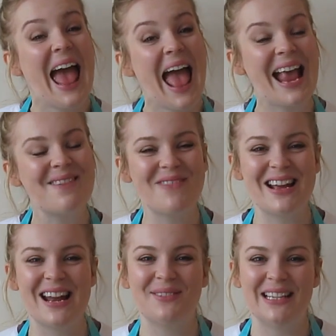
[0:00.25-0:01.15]
Hey,
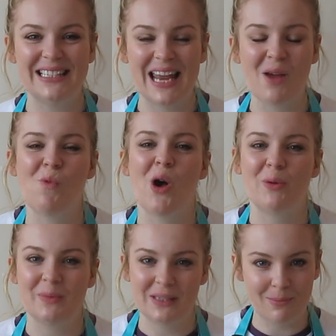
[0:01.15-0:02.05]
my name's Lizzie and
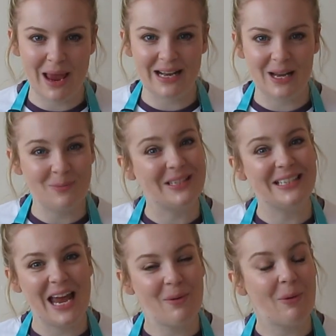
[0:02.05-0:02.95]
welcome to the Make Club.
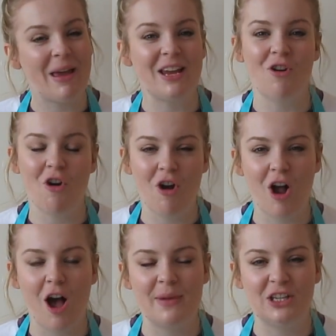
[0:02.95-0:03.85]
Today we're making
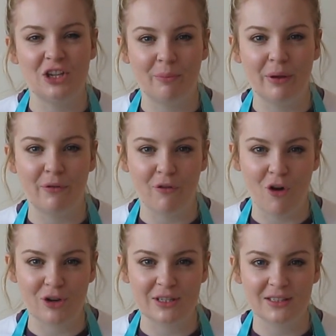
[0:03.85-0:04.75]
origami jumping
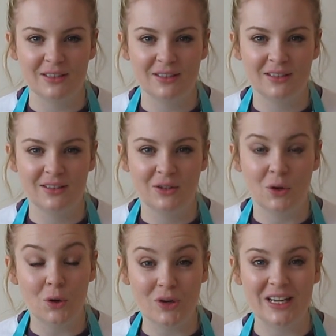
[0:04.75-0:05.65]
frogs.
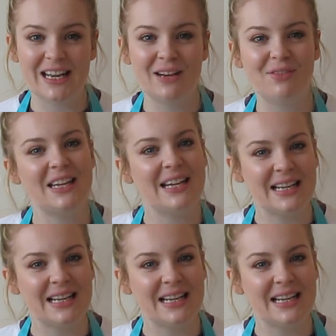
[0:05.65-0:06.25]
All you're going to need for today's